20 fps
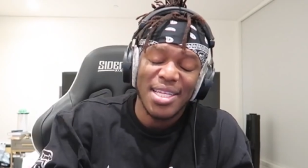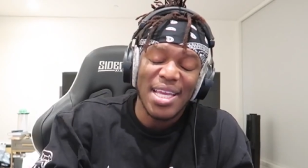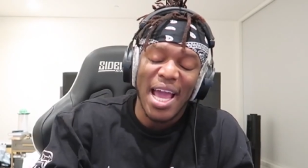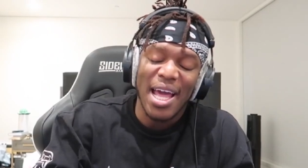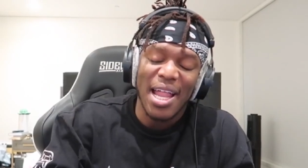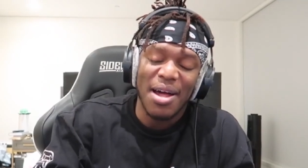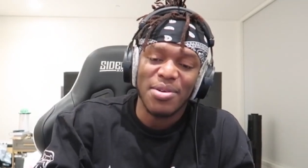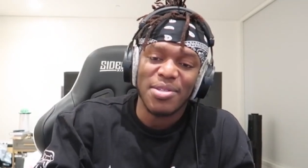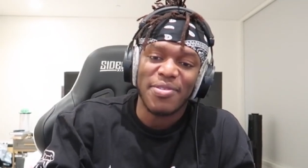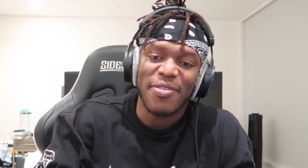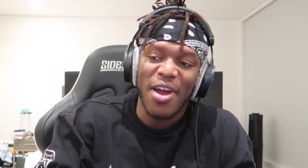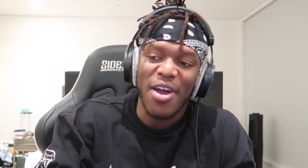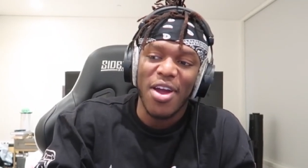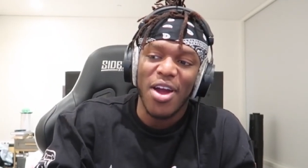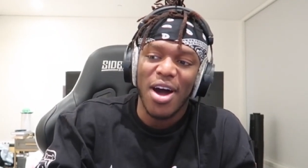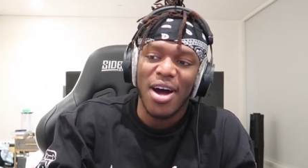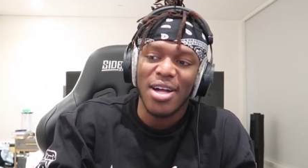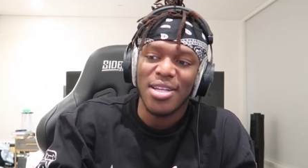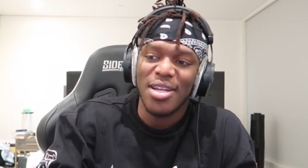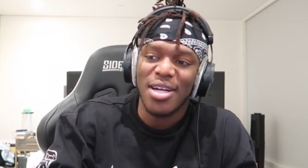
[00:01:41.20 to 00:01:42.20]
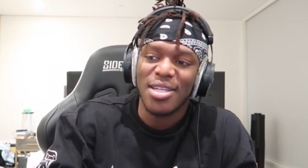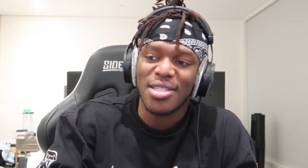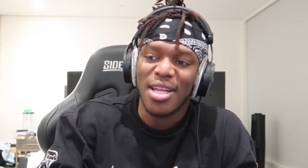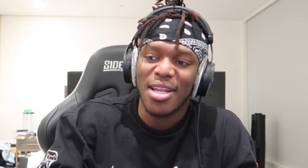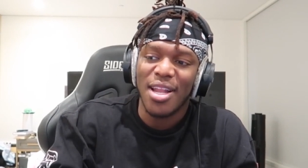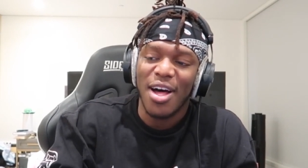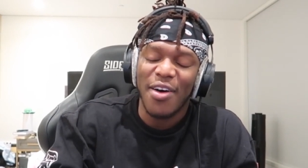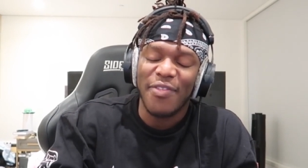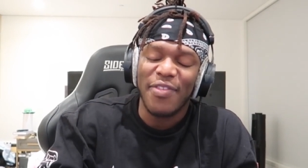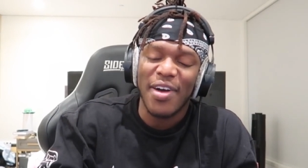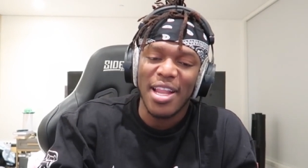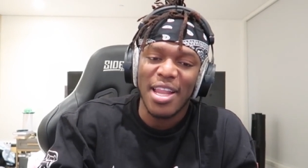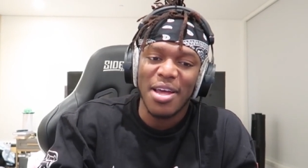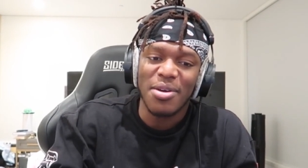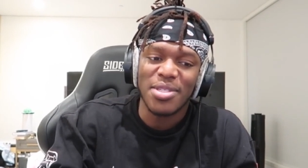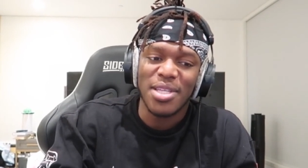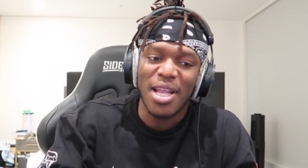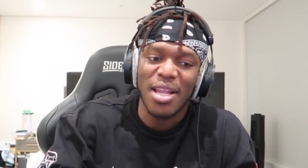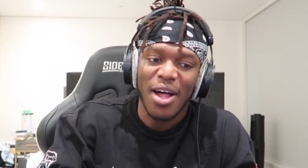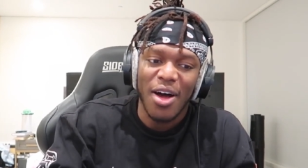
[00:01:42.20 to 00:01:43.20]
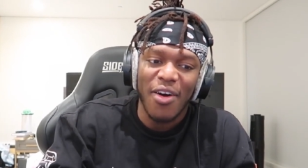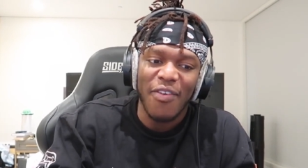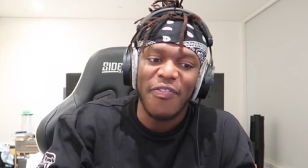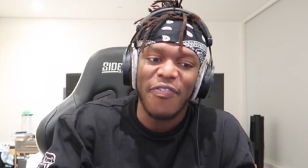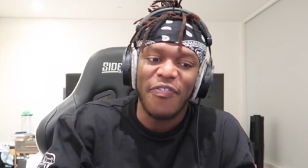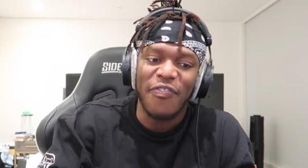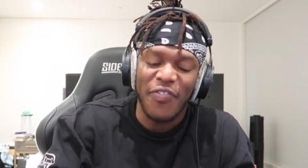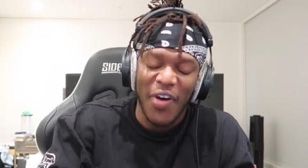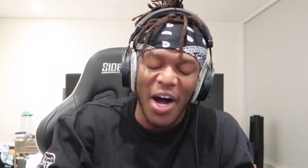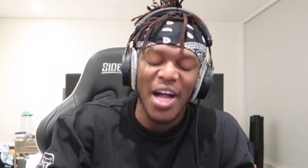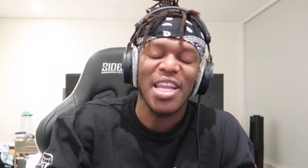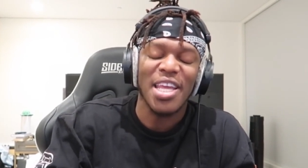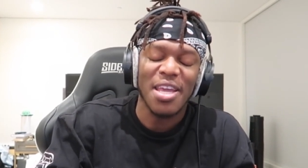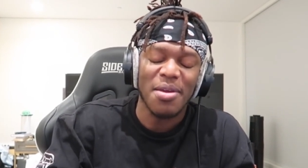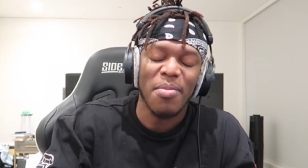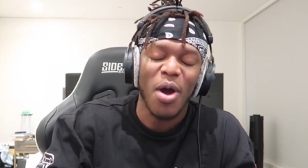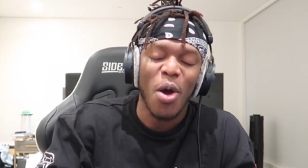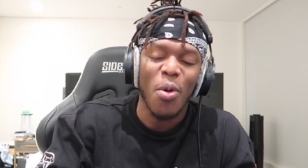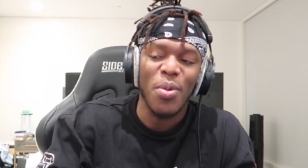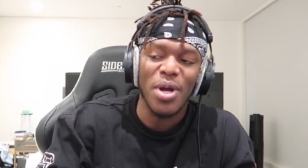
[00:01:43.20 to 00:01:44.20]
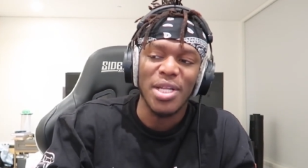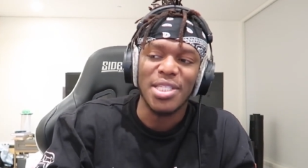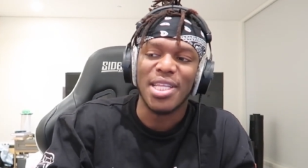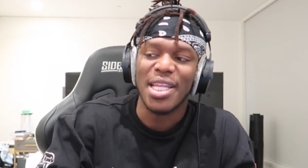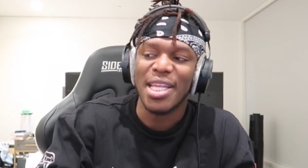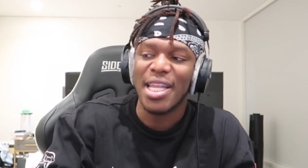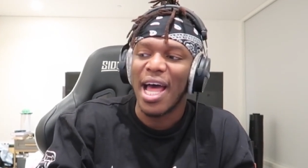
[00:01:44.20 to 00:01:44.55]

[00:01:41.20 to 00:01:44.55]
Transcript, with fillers: Yeah, that was very hard not to laugh at. There was a lot of funny moments in